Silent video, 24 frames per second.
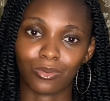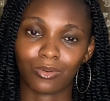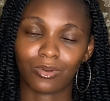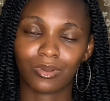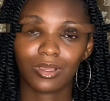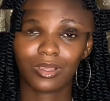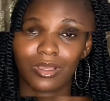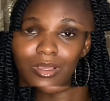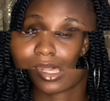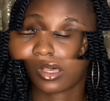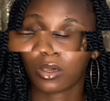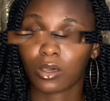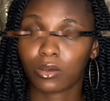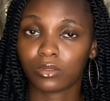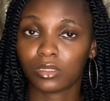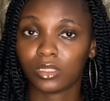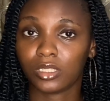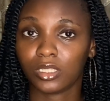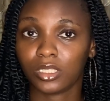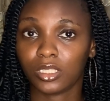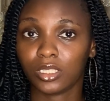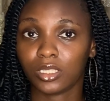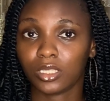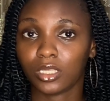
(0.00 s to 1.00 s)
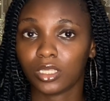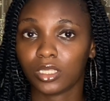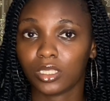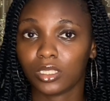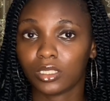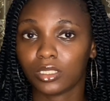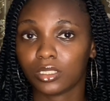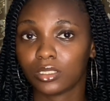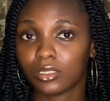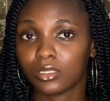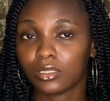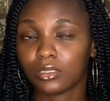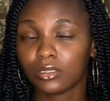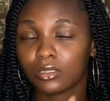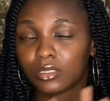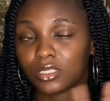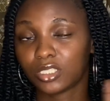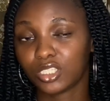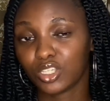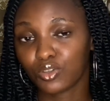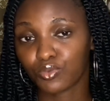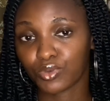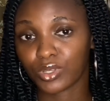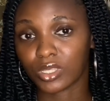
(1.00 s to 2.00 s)
That was how the
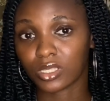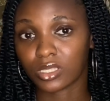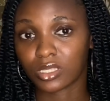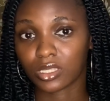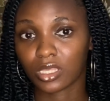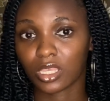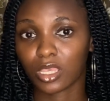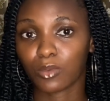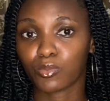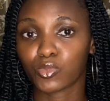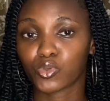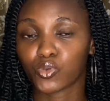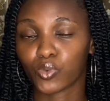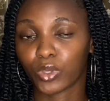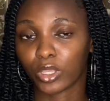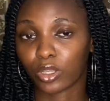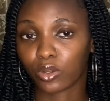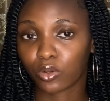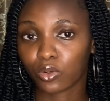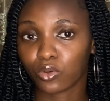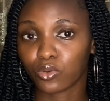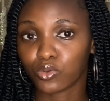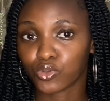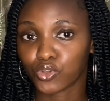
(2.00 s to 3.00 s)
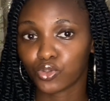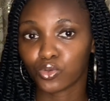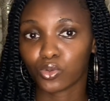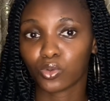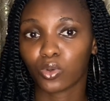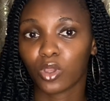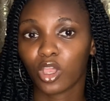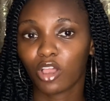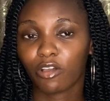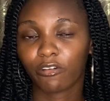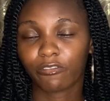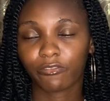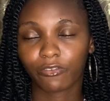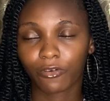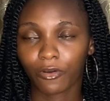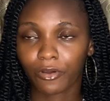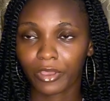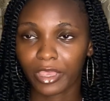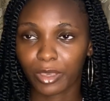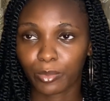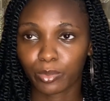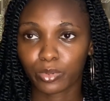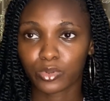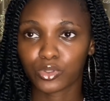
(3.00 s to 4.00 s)
series came to a close. 4
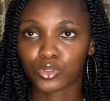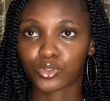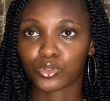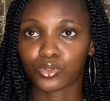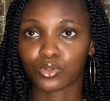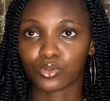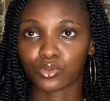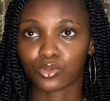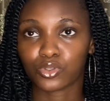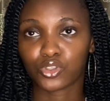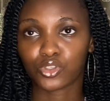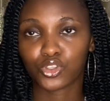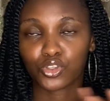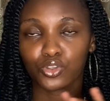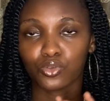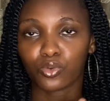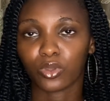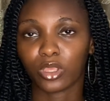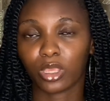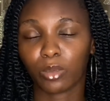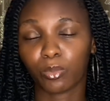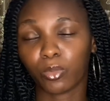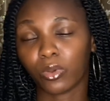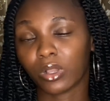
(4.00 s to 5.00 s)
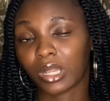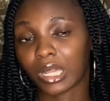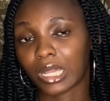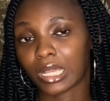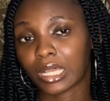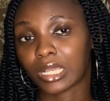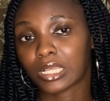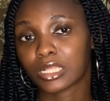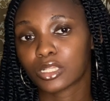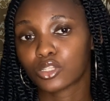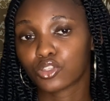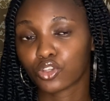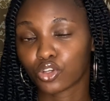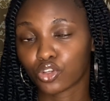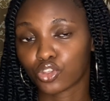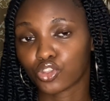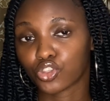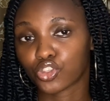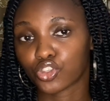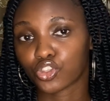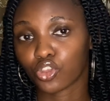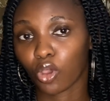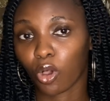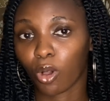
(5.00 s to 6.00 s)
episodes. Ebuka
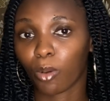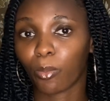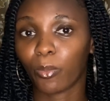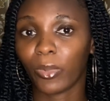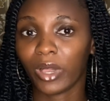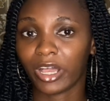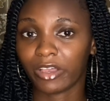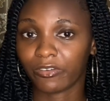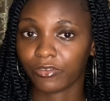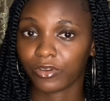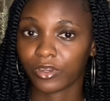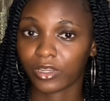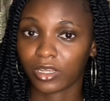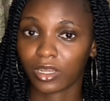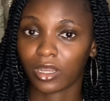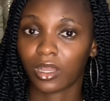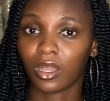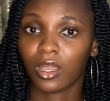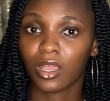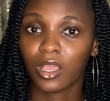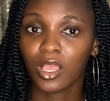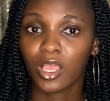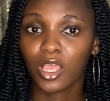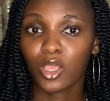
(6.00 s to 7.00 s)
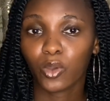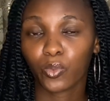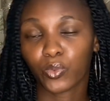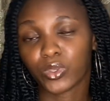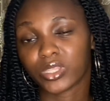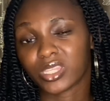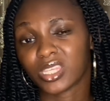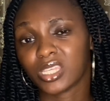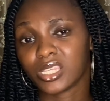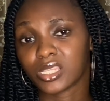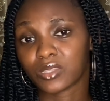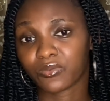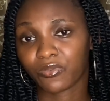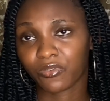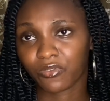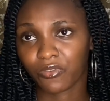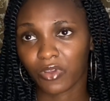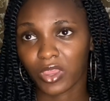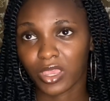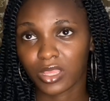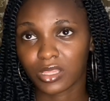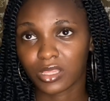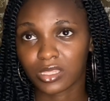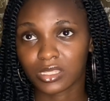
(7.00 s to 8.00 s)
turns up Africa. with his
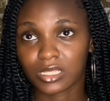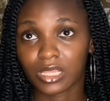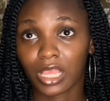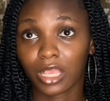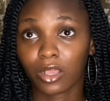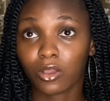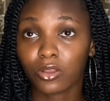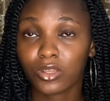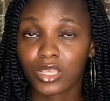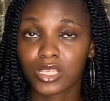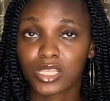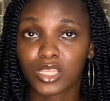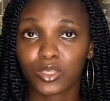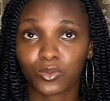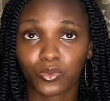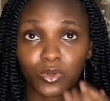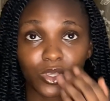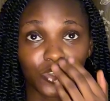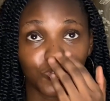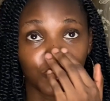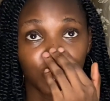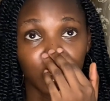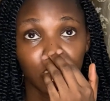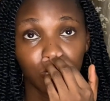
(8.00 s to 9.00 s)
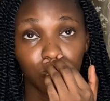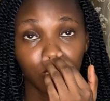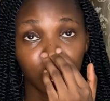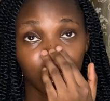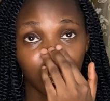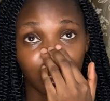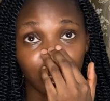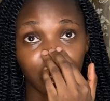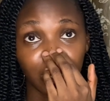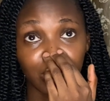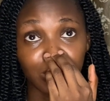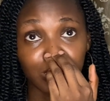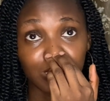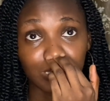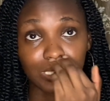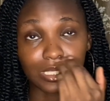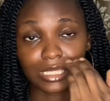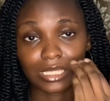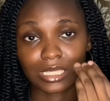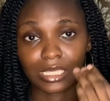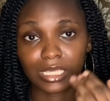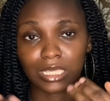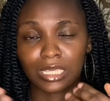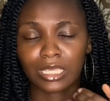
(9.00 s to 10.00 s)
friends. Like honestly, it was really really nice to
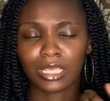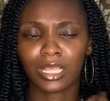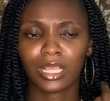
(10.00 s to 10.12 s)
see